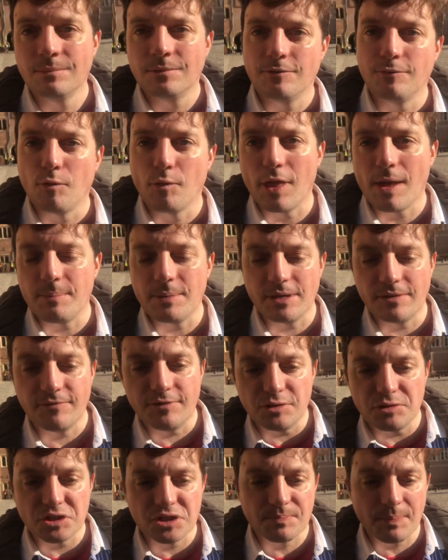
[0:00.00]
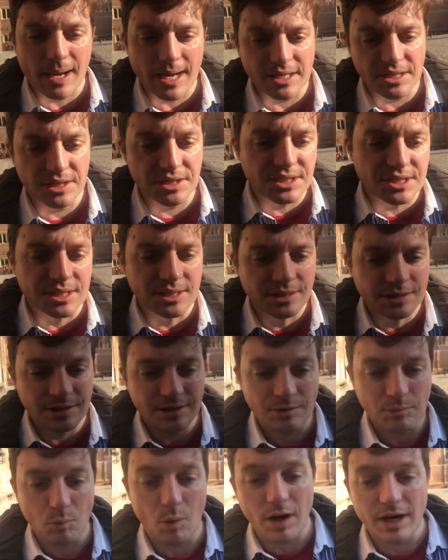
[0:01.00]
Before that, been a few Spaniards,
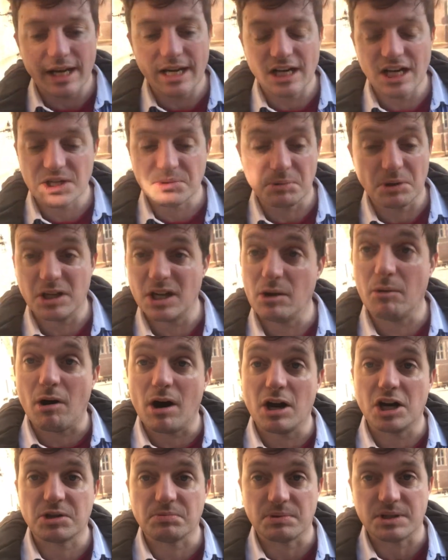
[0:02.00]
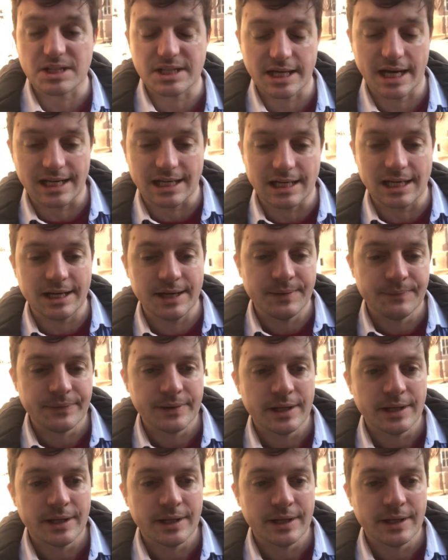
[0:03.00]
one Englishman, no Irishman, sadly,